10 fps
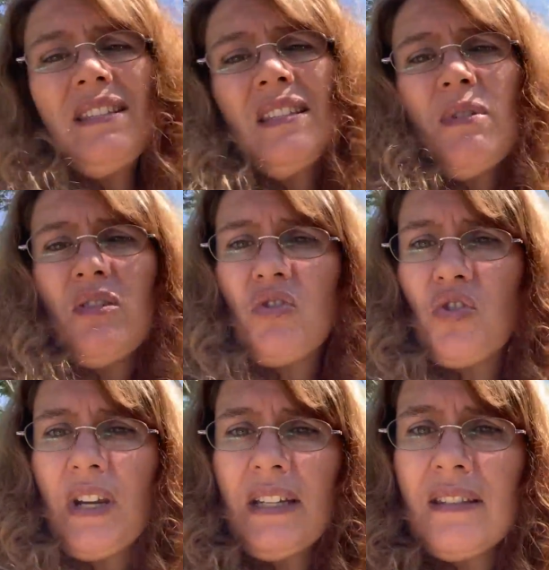some of those
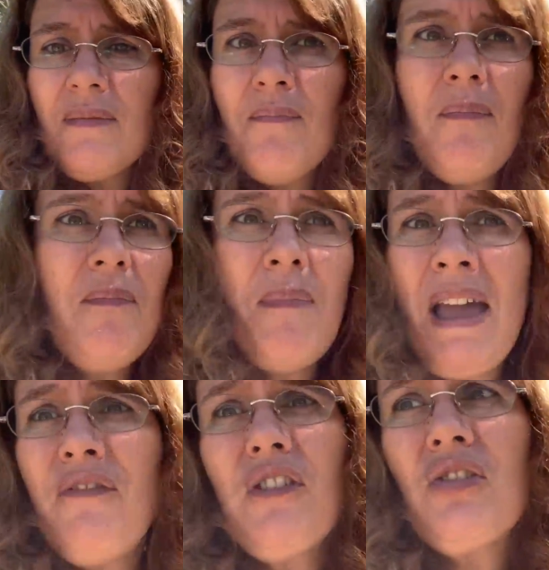tricks.
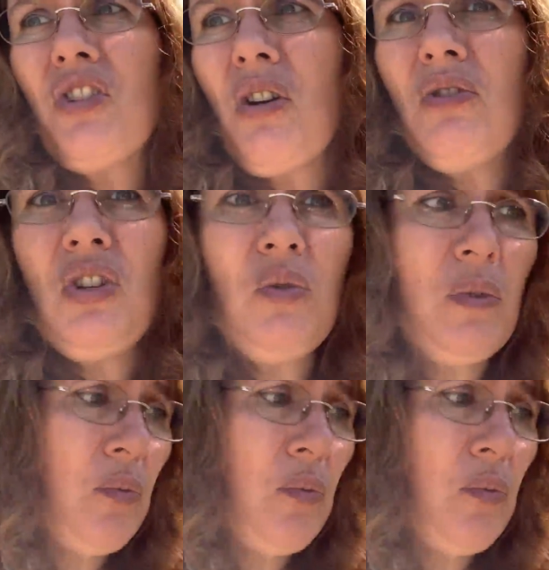My first go-to would